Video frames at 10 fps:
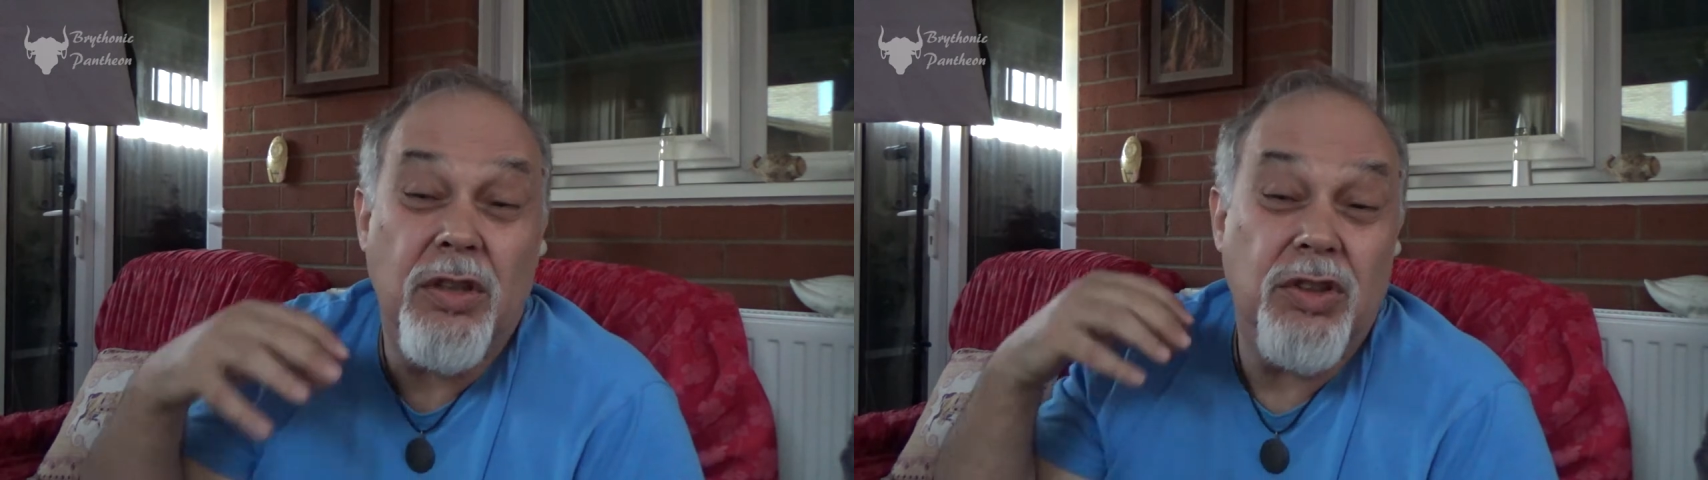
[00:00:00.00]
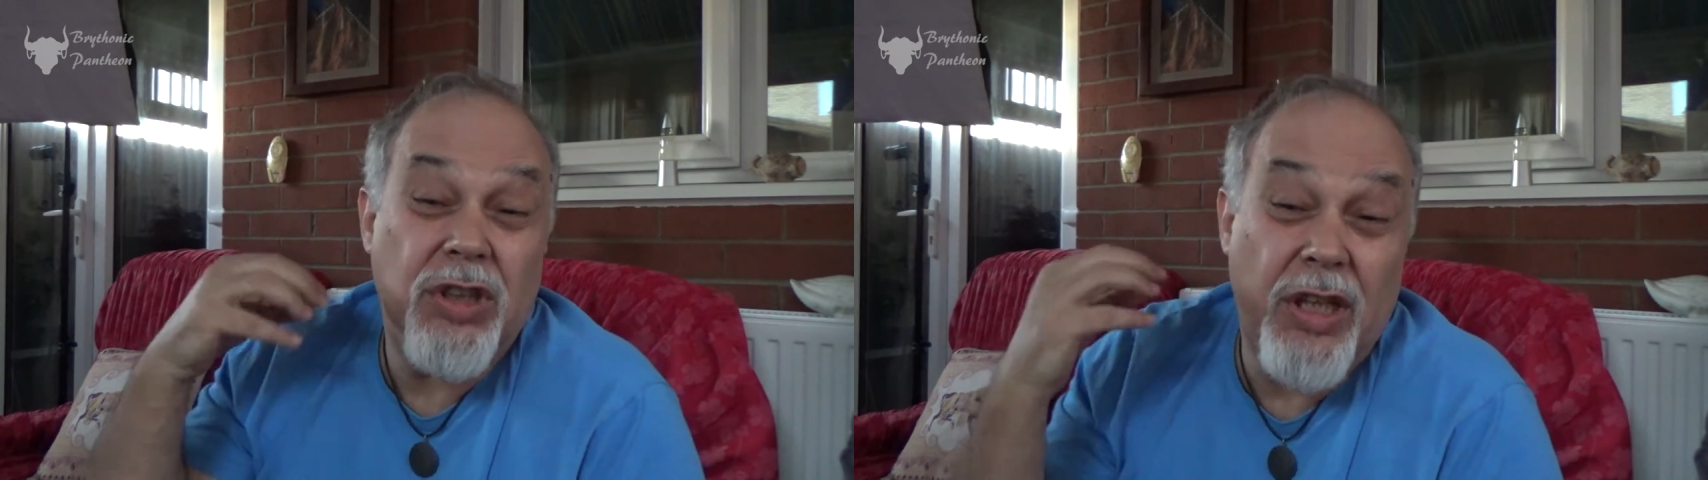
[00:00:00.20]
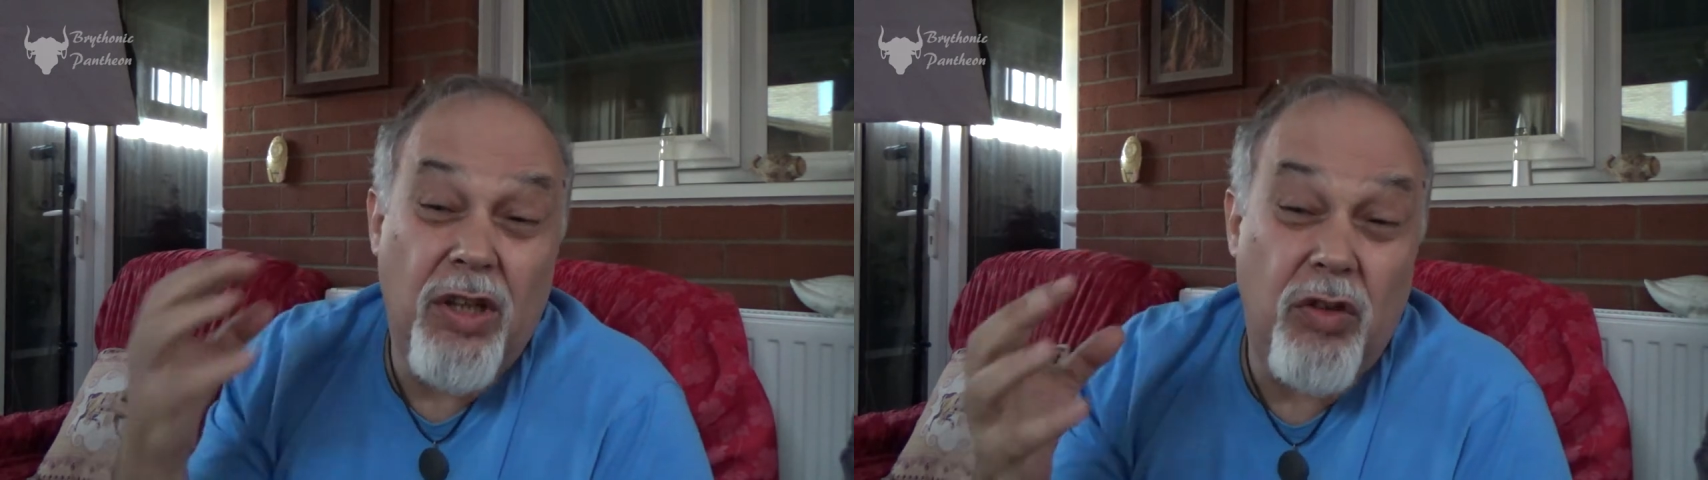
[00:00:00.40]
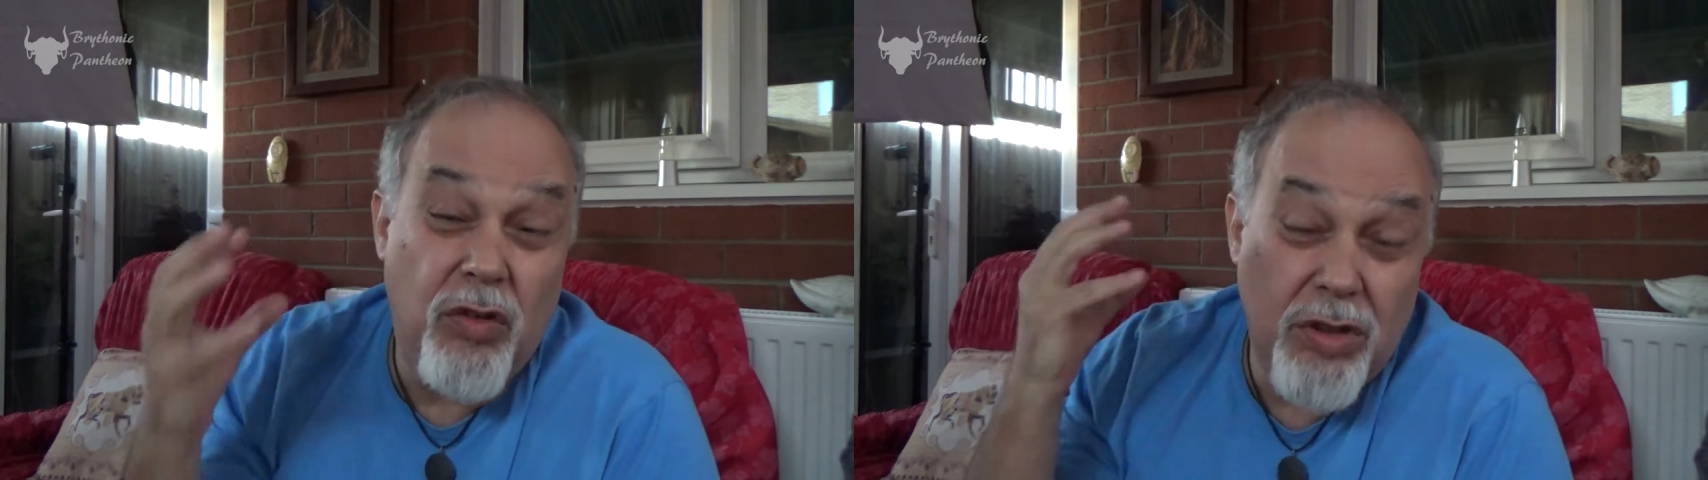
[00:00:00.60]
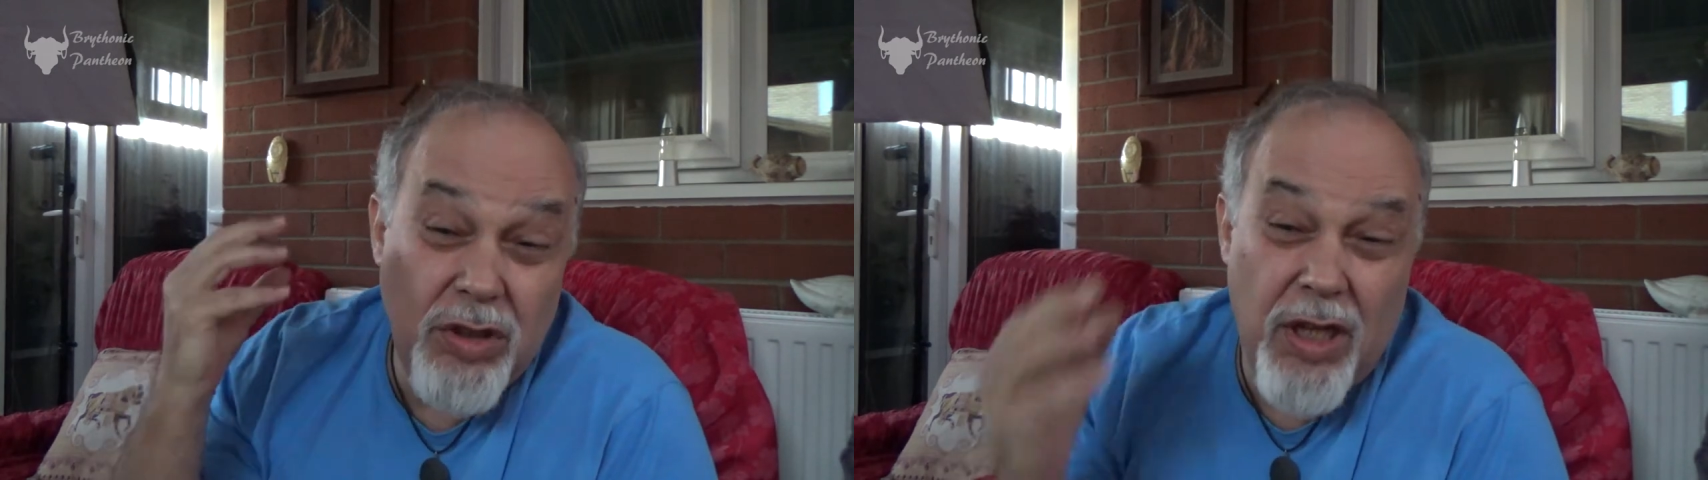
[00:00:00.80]

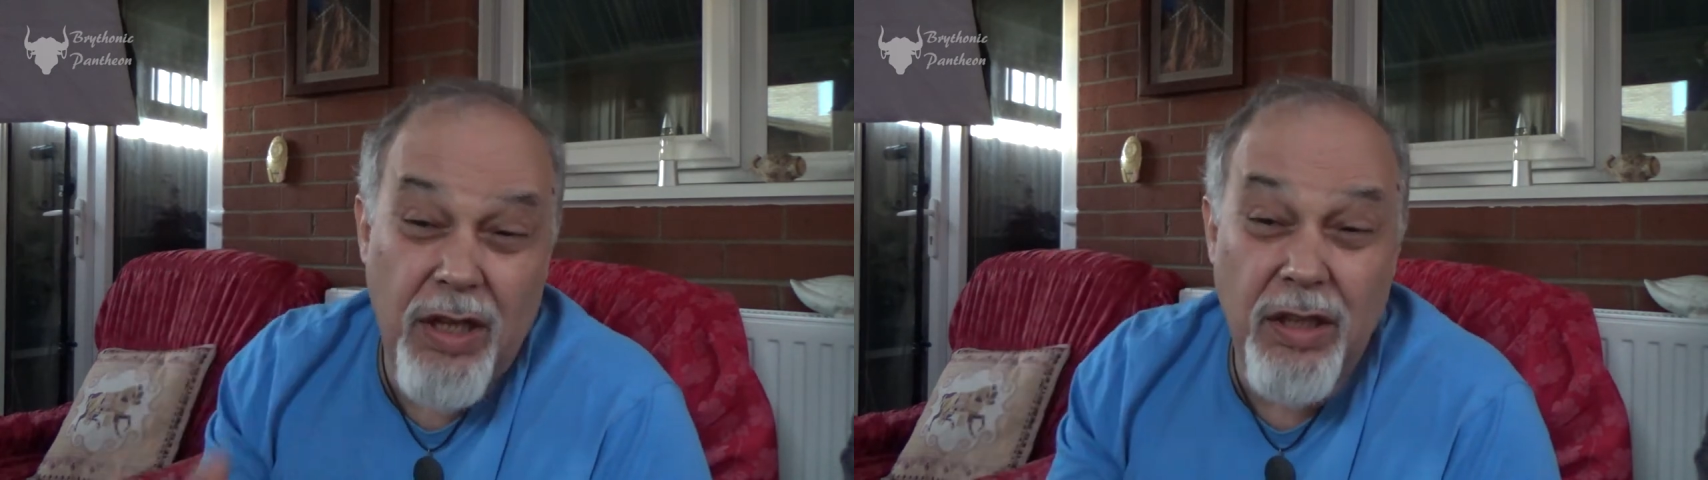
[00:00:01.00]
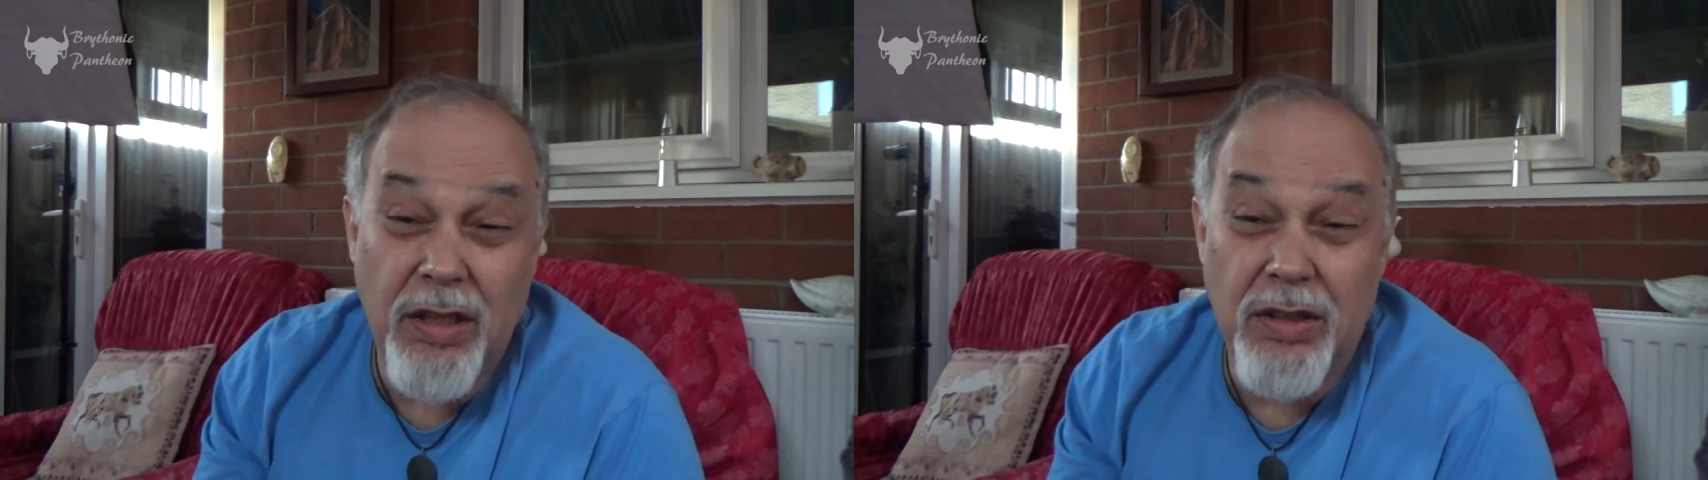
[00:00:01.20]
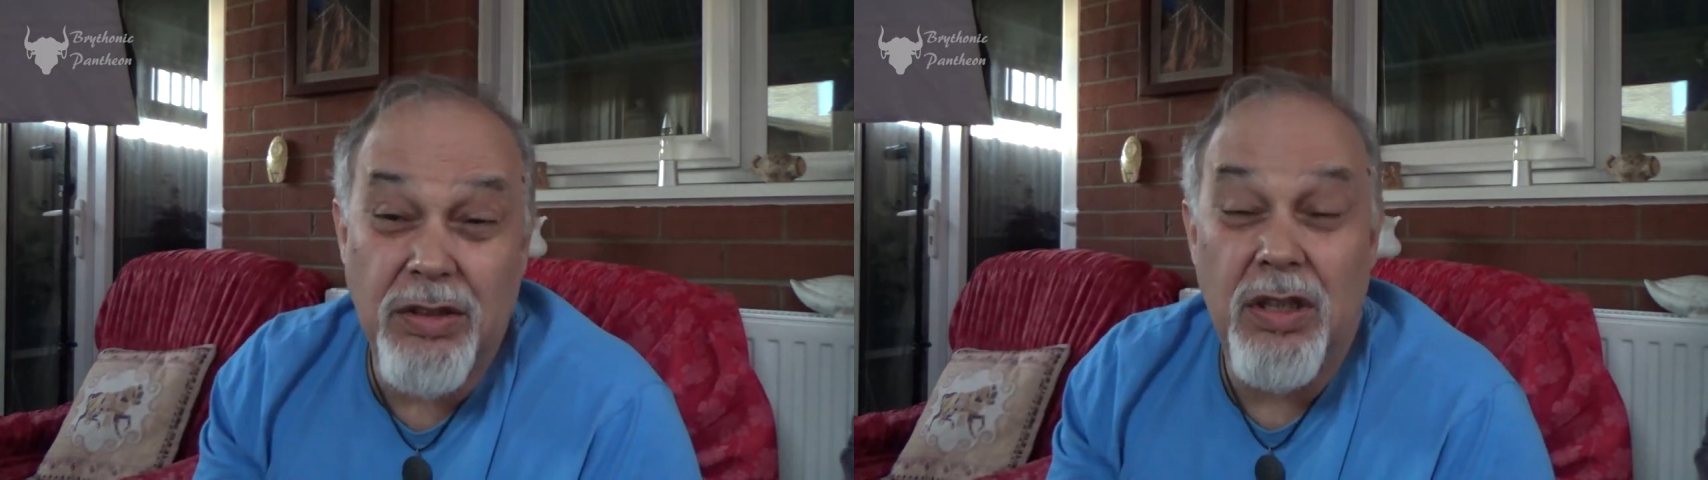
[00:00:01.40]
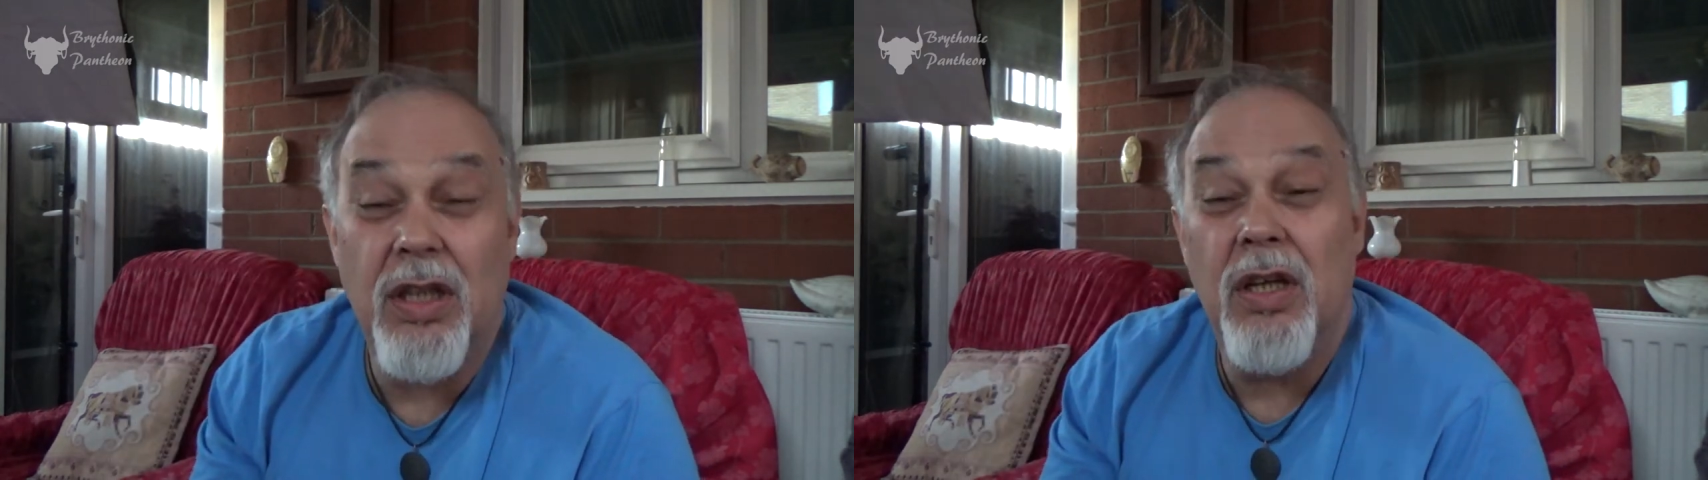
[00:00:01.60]
syncretized